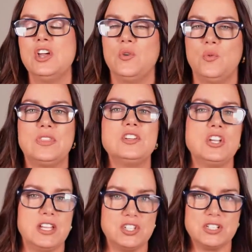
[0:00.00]
with the
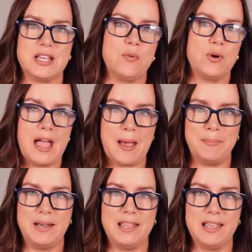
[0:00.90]
changes that were
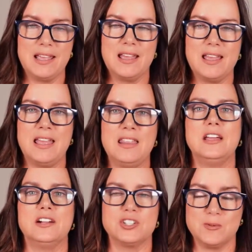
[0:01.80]
happening in
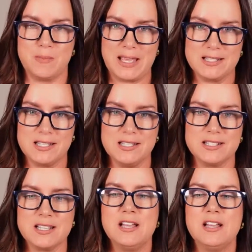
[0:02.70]
their
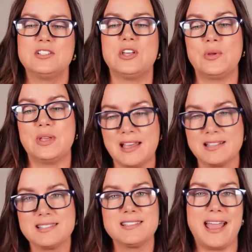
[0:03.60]
spaces. So
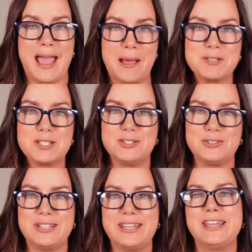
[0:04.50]
yes,
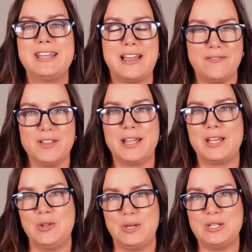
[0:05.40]
absolutely. I feel like
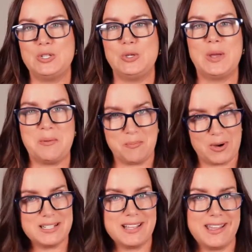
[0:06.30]
you need to
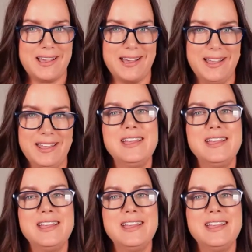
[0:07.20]
embrace AI.